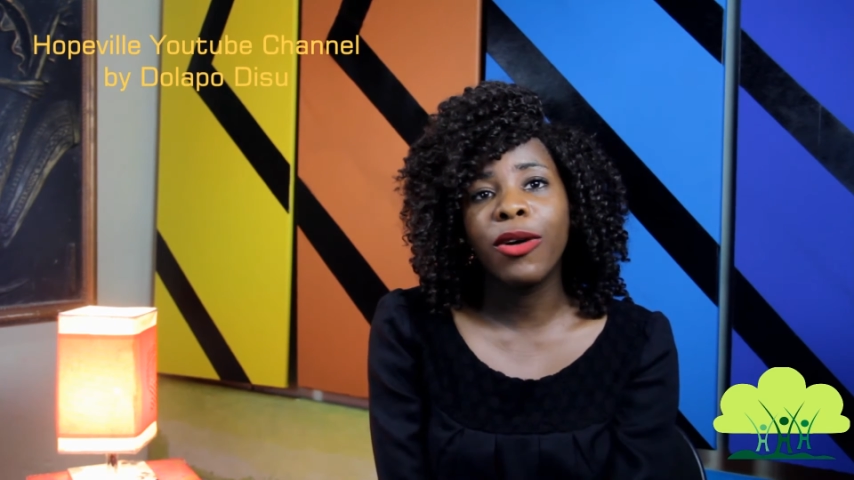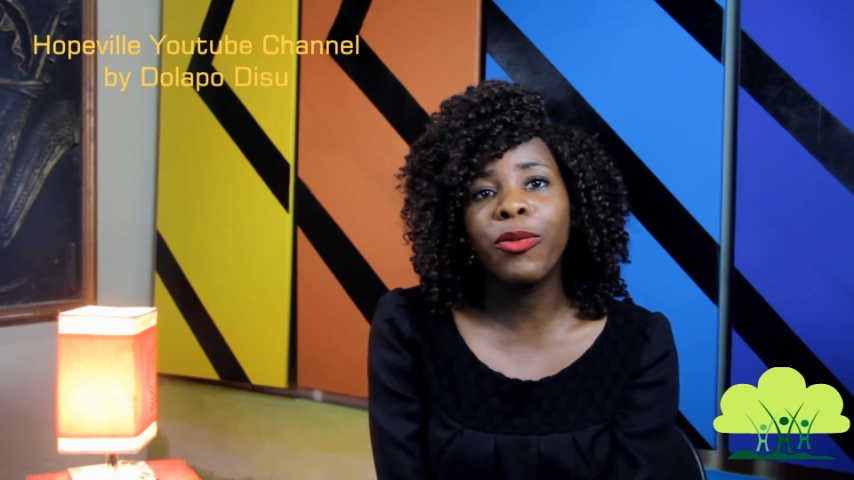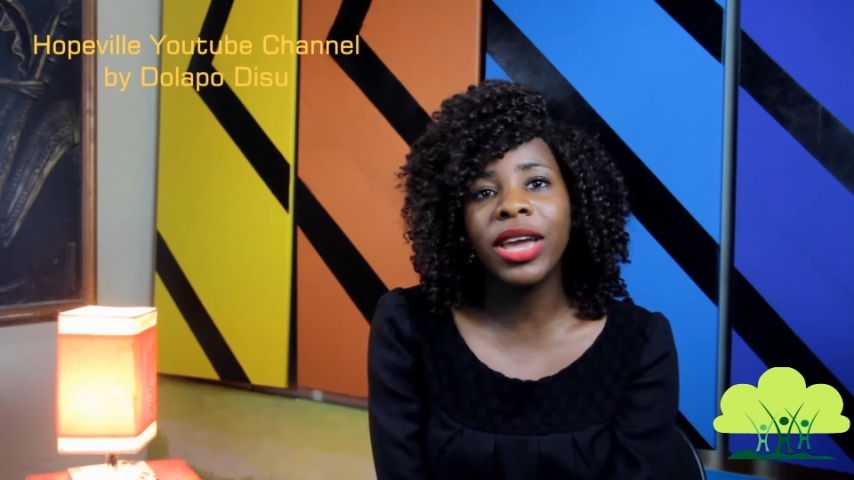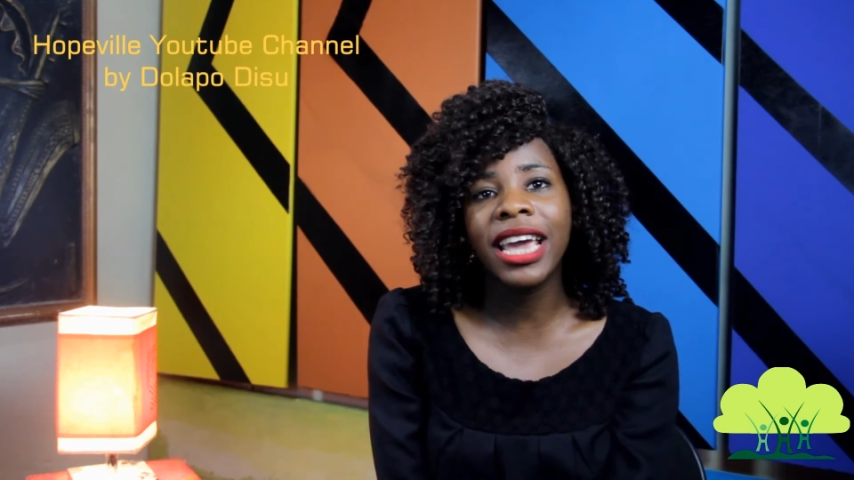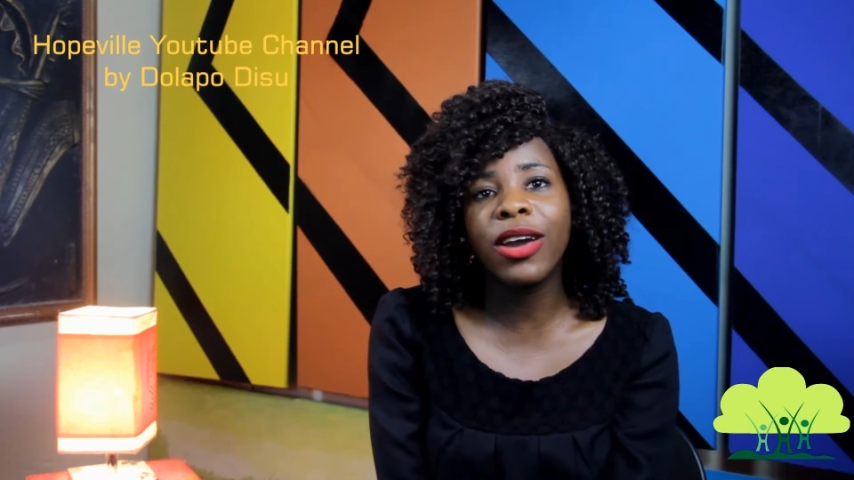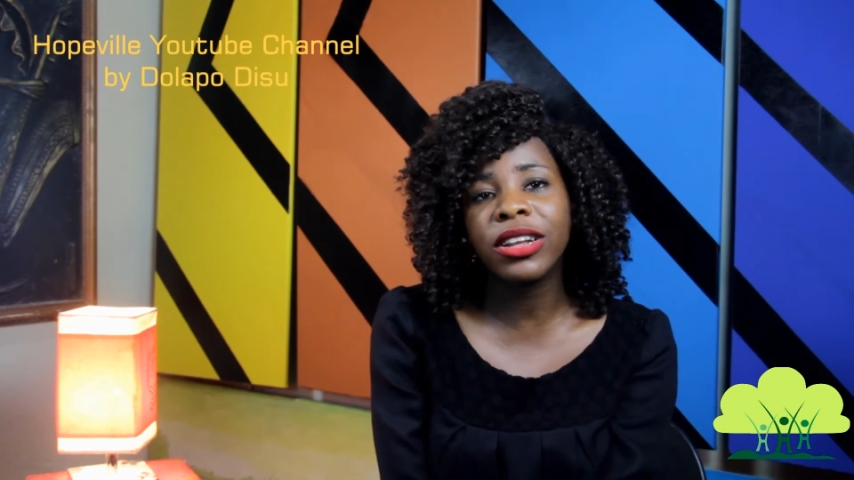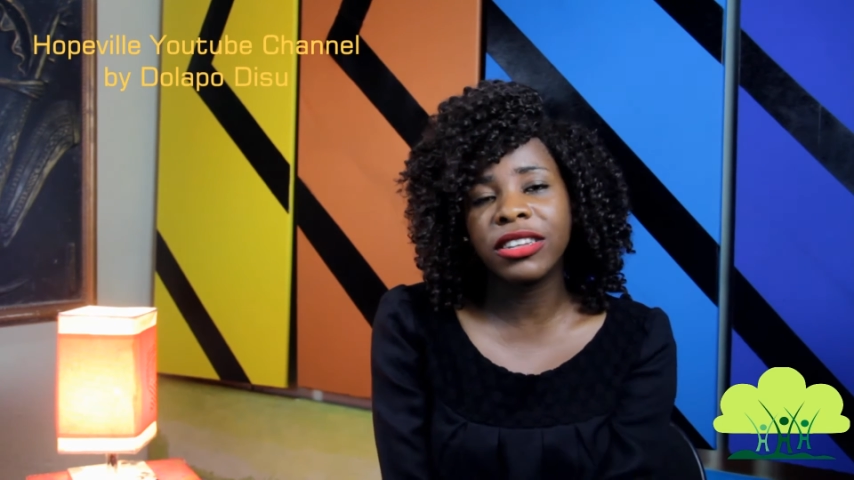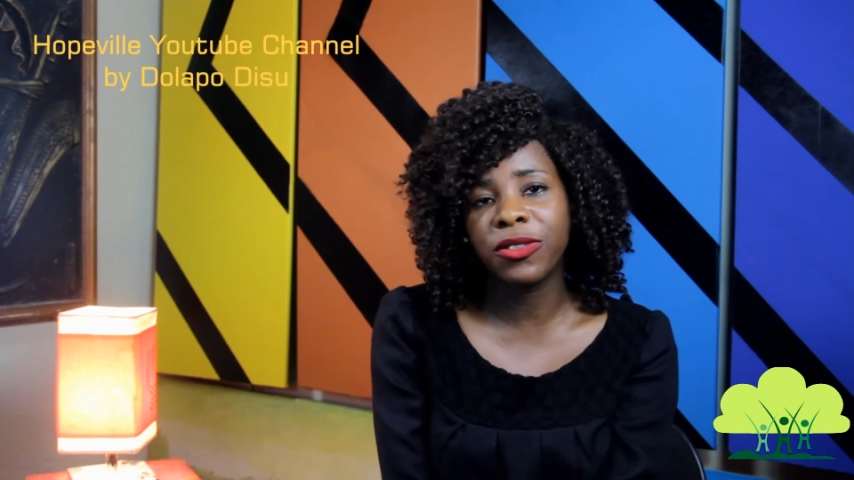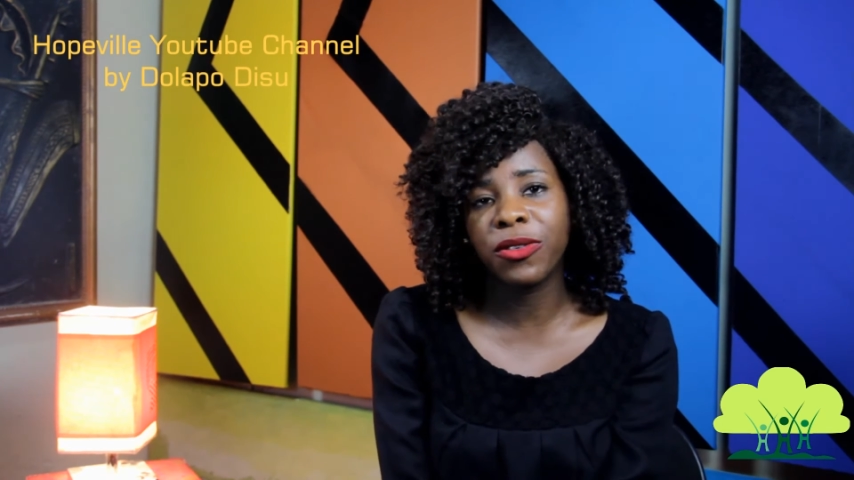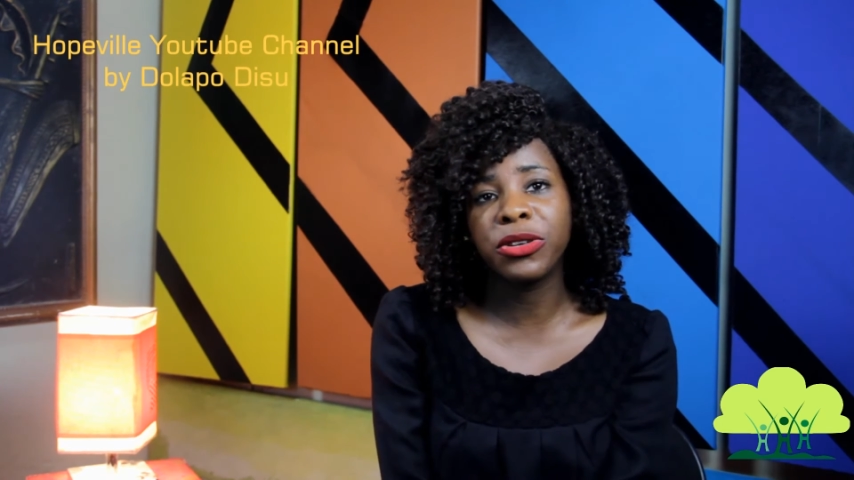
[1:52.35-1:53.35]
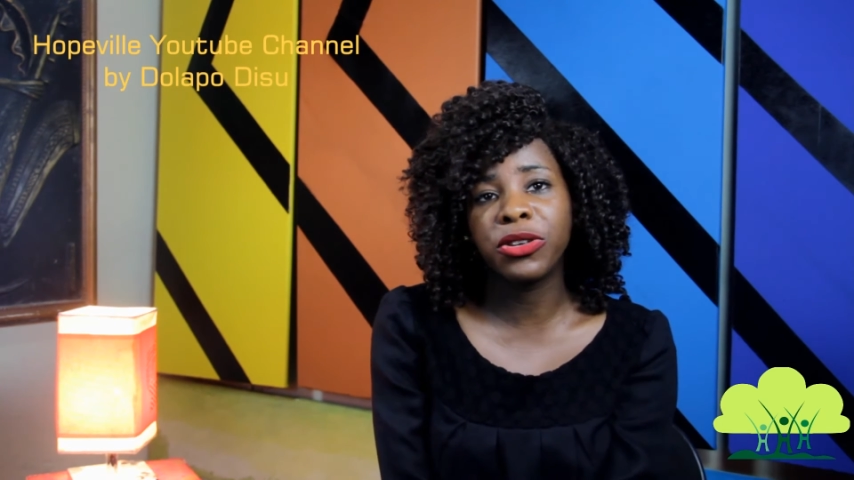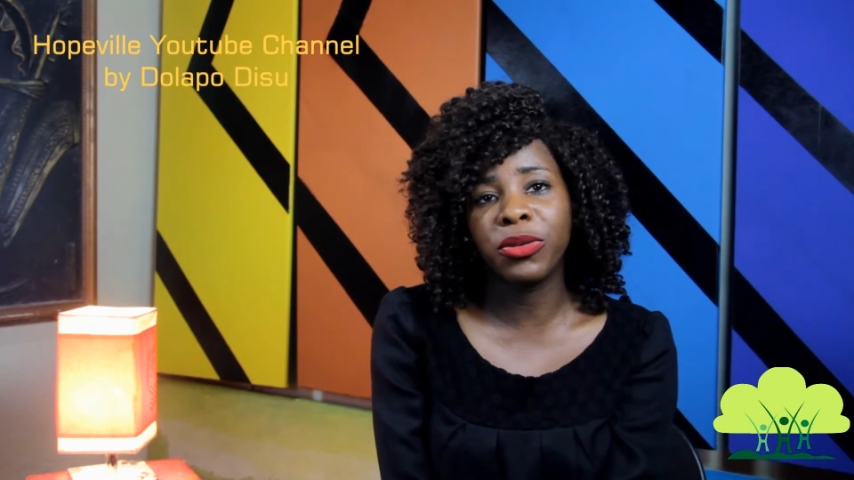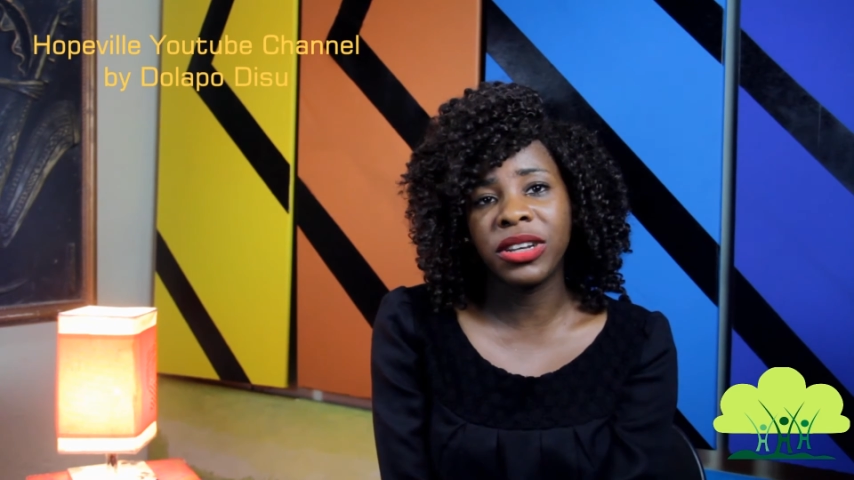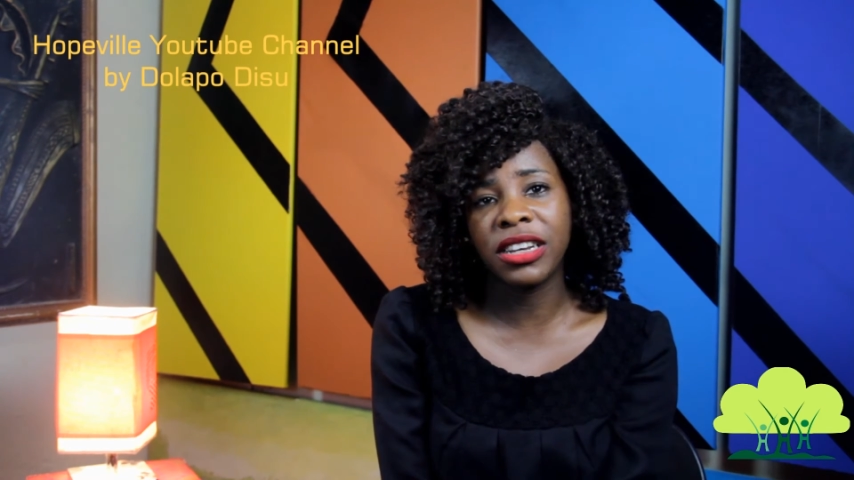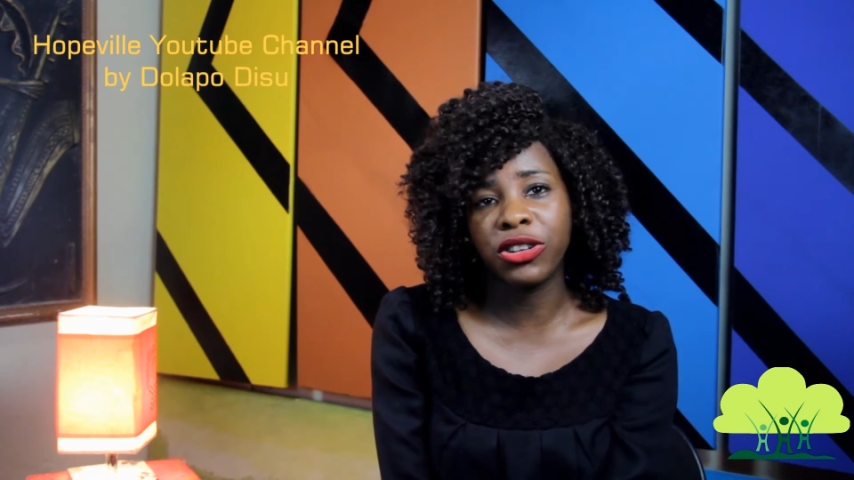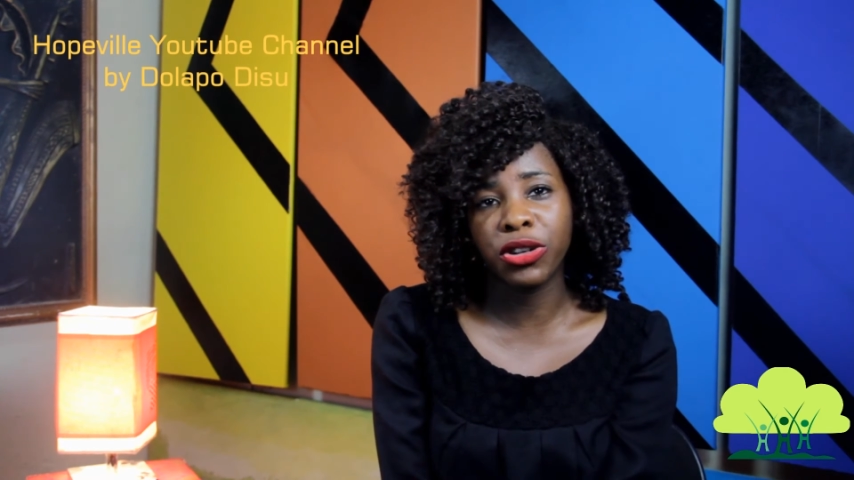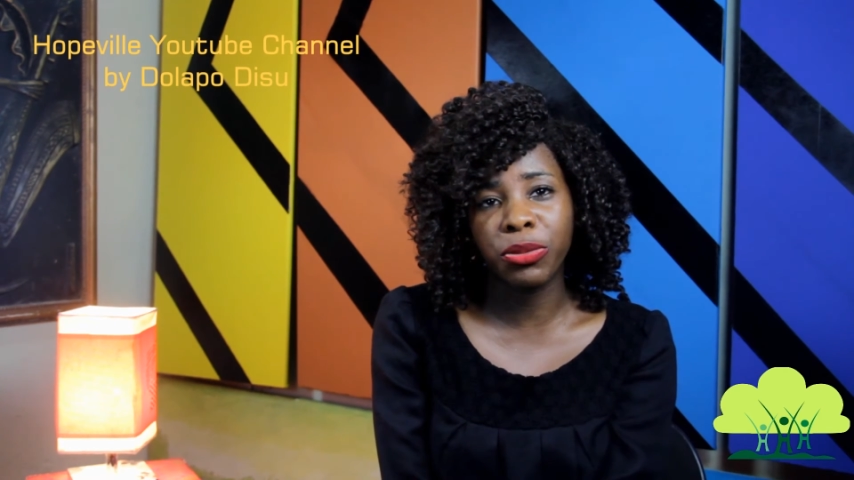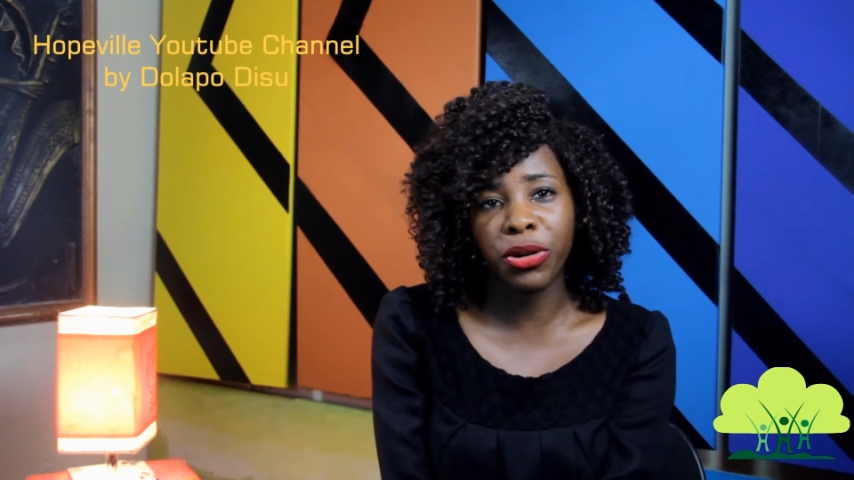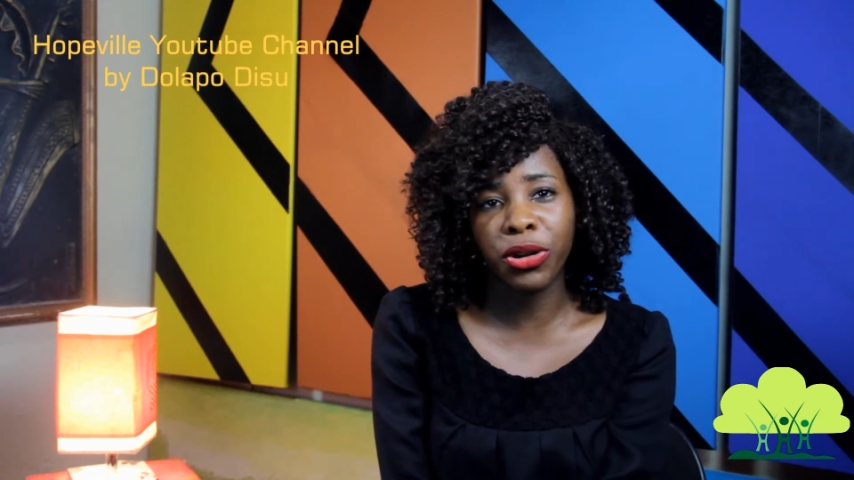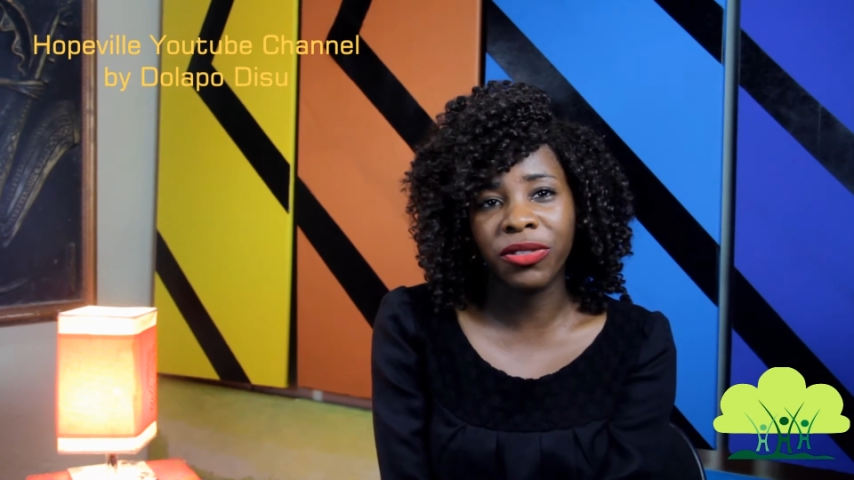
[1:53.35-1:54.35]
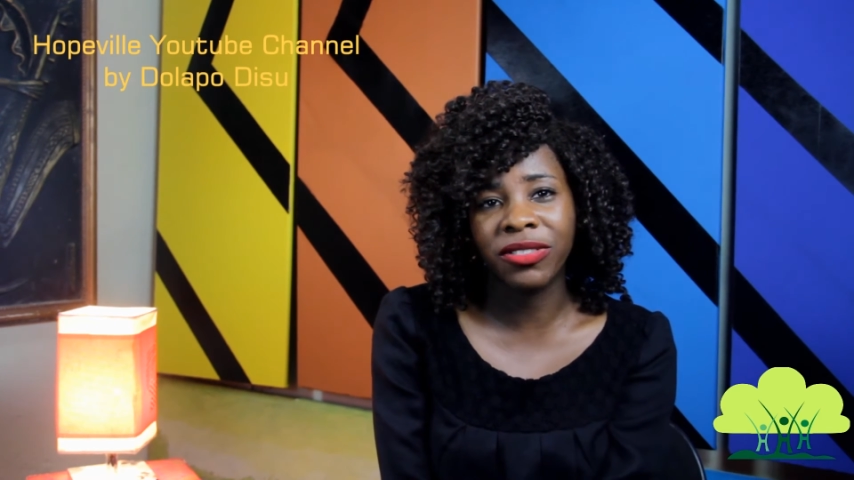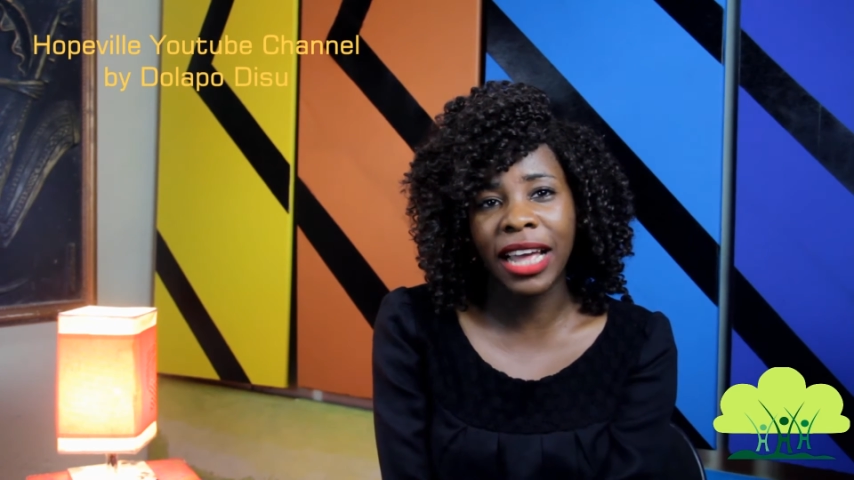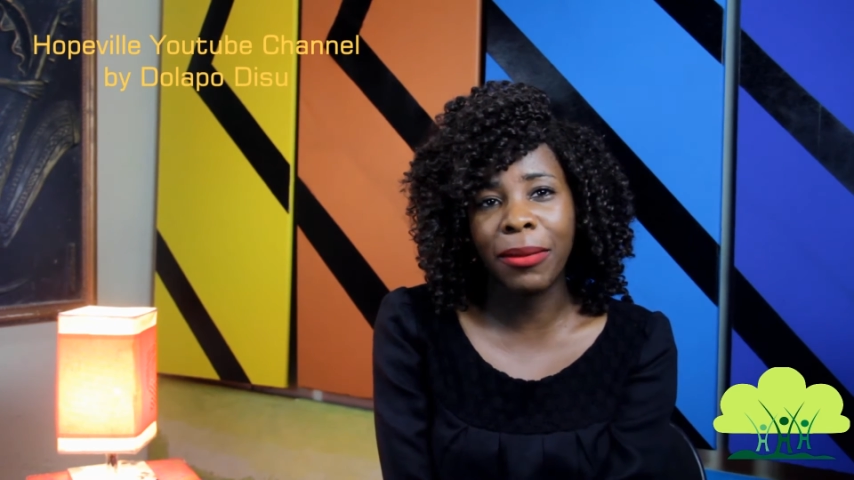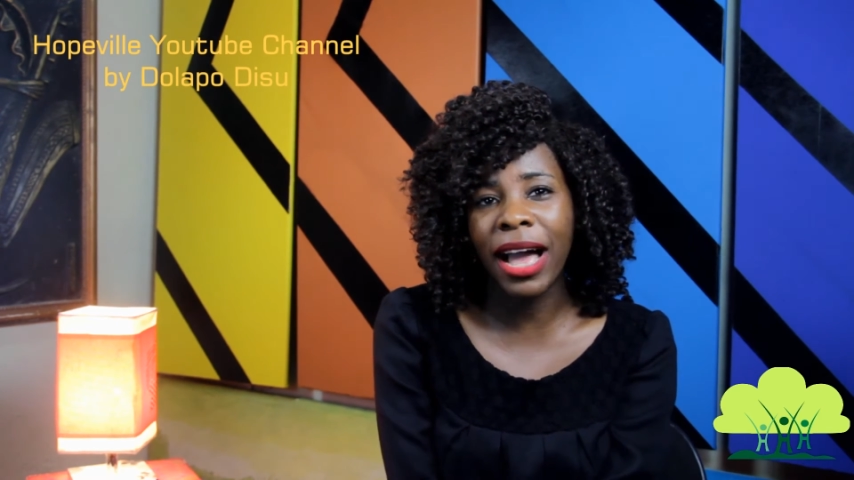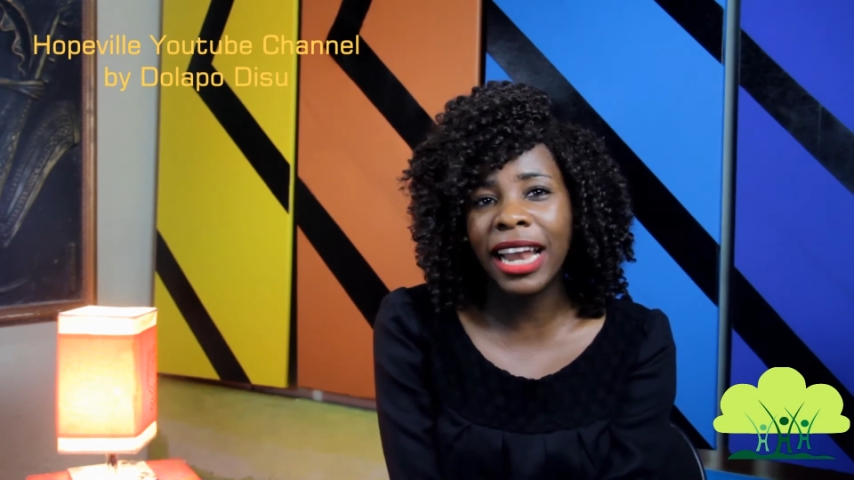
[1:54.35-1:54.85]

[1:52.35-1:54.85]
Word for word: We got this information within a short period of time,